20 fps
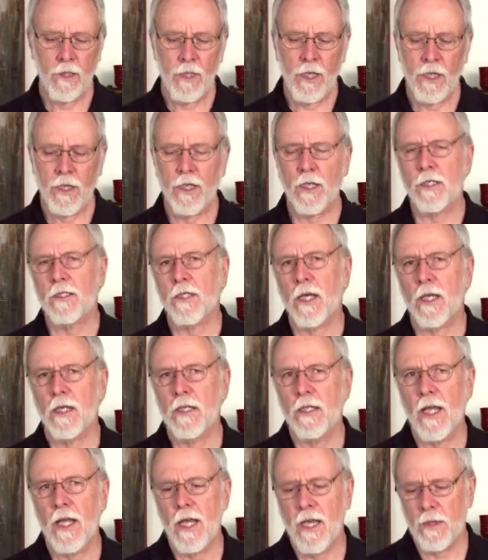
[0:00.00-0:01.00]
He does not
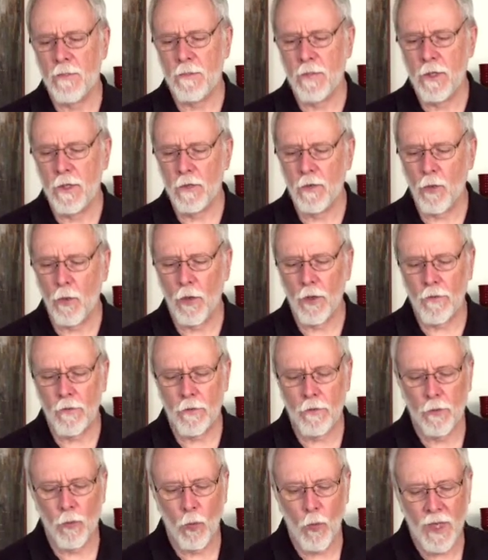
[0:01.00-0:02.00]
name
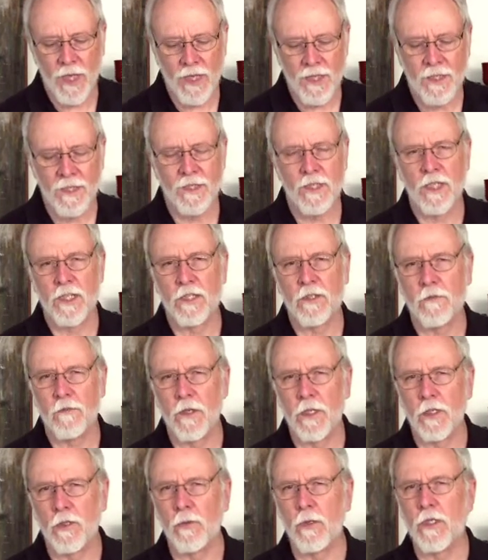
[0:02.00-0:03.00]
northern winds as
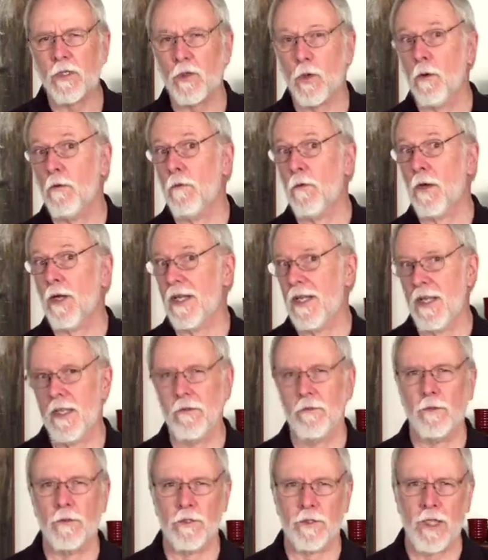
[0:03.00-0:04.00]
victories over an
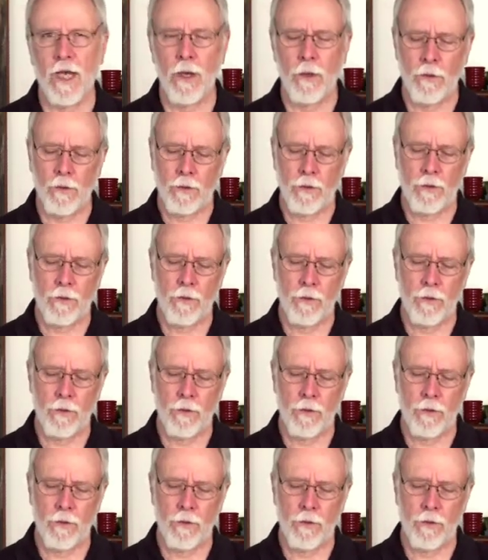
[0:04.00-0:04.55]
evil South.